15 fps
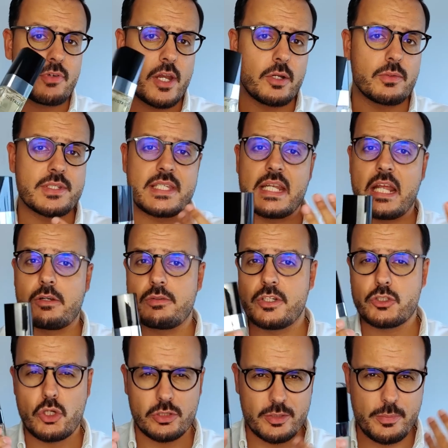fragrance, and I
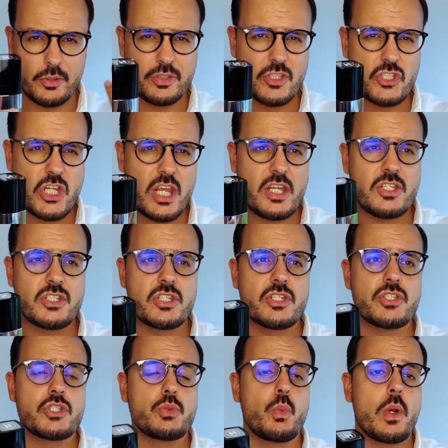already talked about the
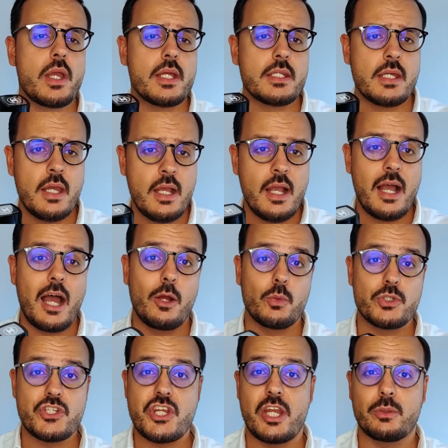changes when I
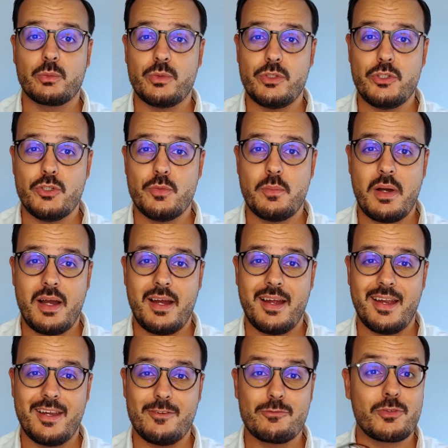was sharing with you
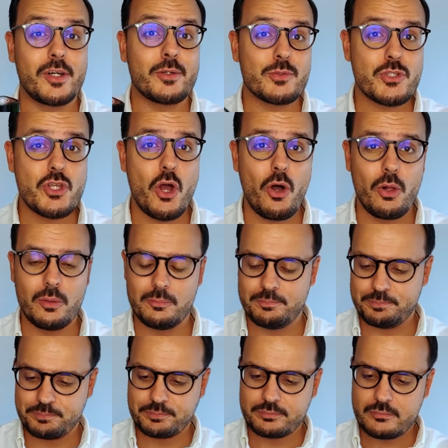my fragrance haul.
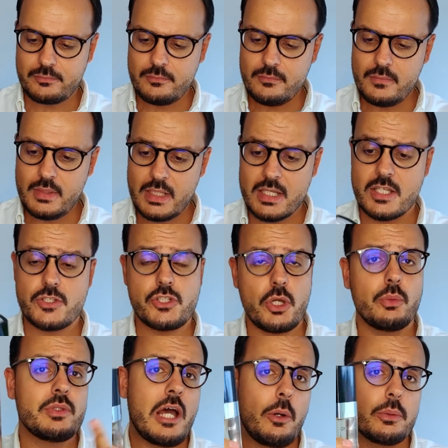And
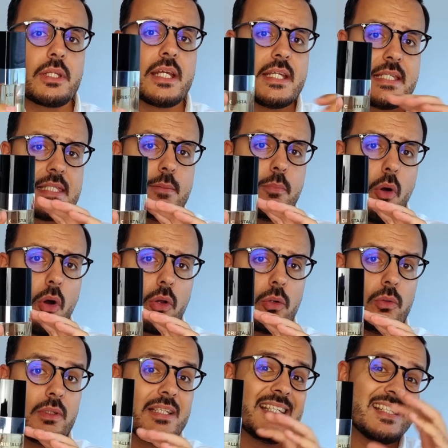so nowadays the
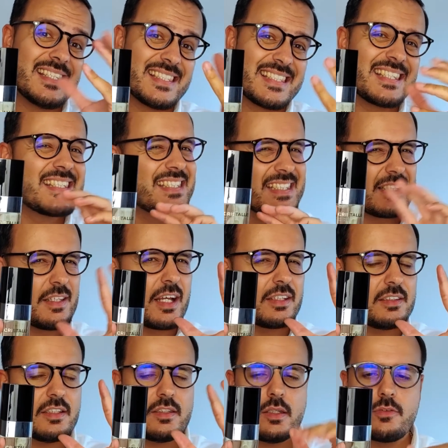bottle is
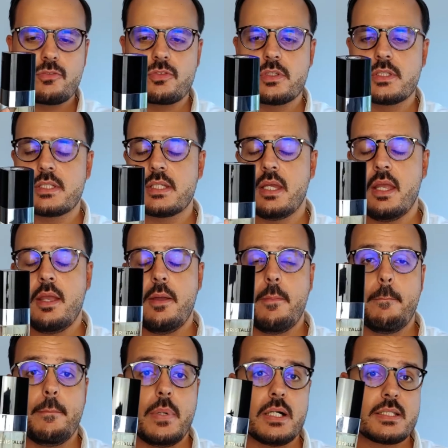slightly different,
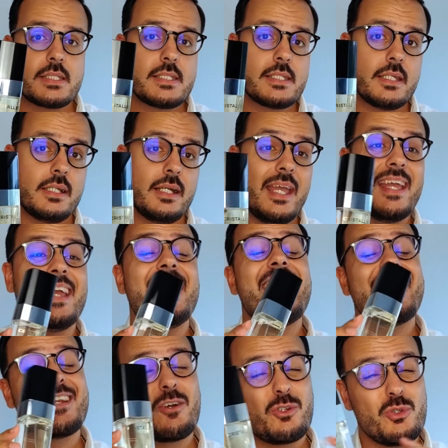but
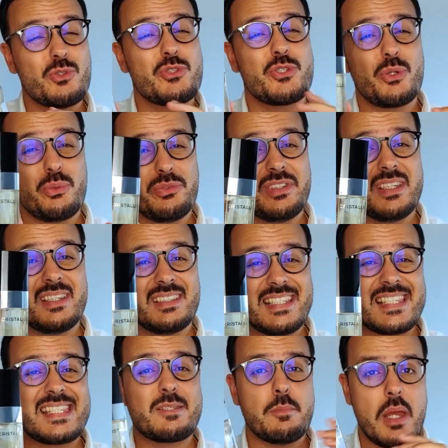and also
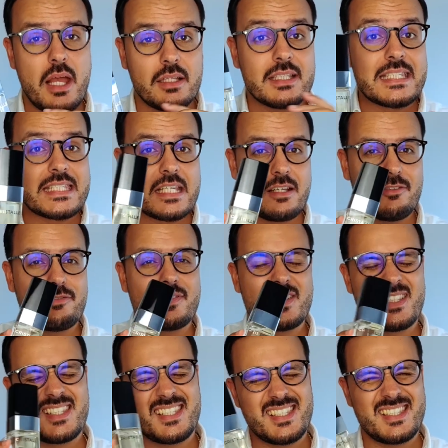the smell itself,
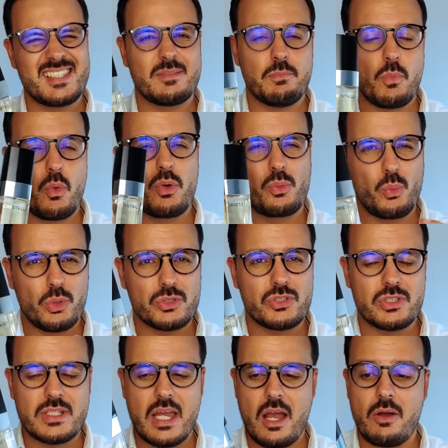it's more
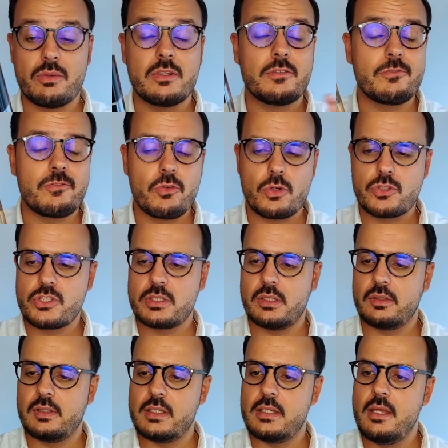watered down,
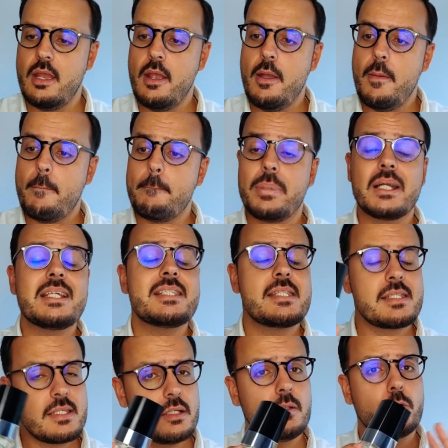unfortunately, but it's
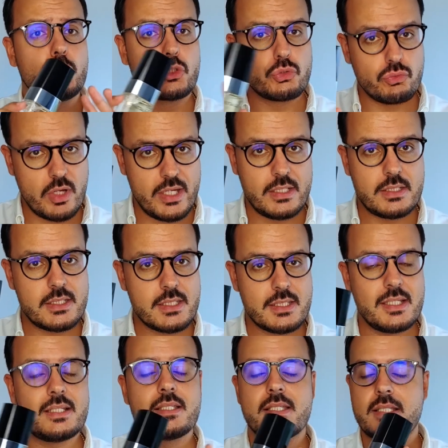still
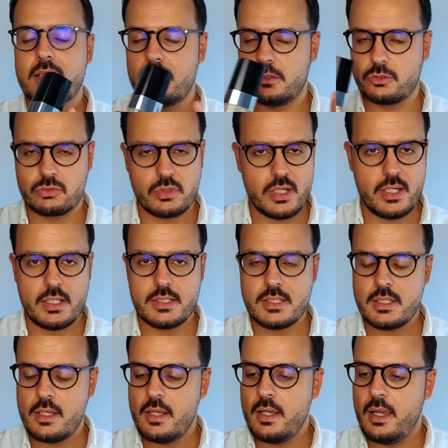great. It's still
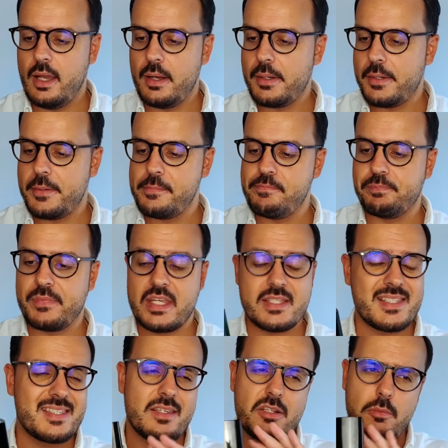great.
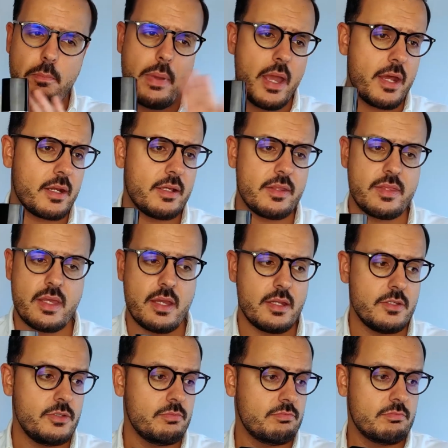It's still better
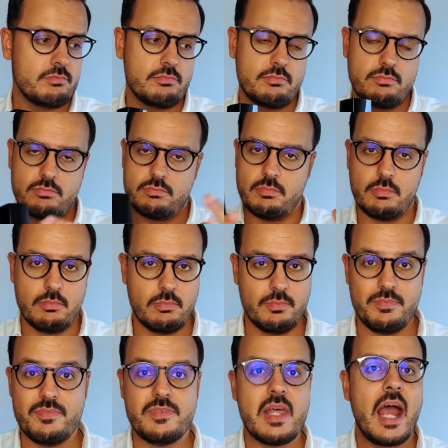than
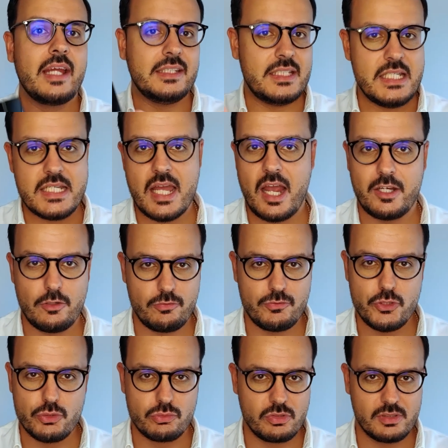99
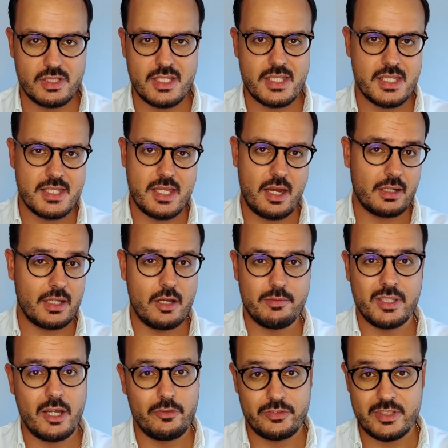of new releases that are
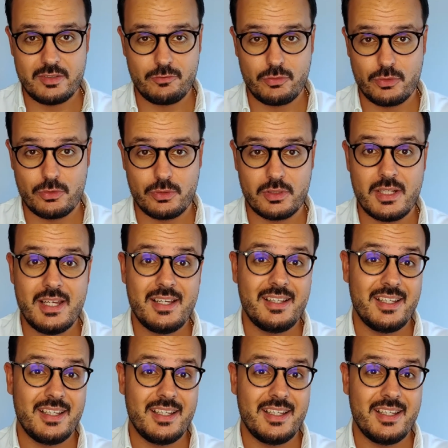coming out for